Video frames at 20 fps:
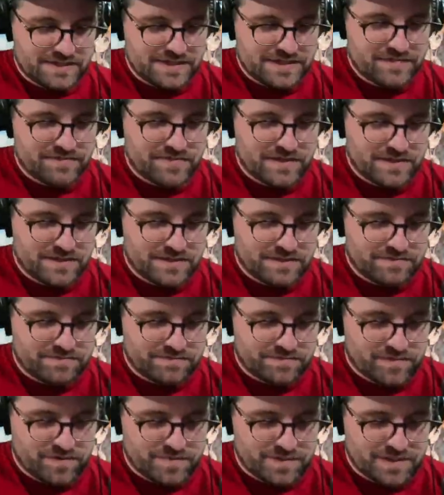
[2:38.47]
I have that like
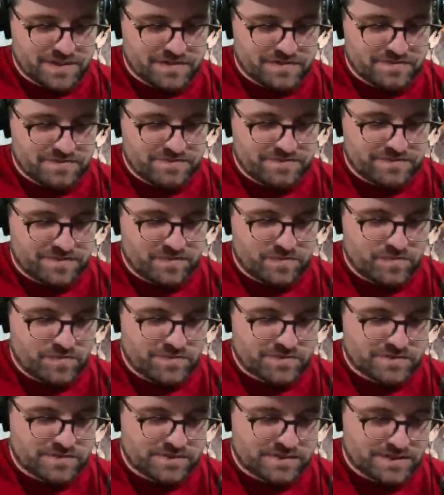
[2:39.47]
phobia of holes
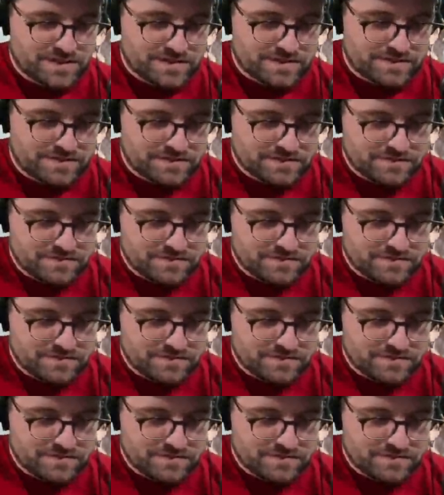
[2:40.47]
and things.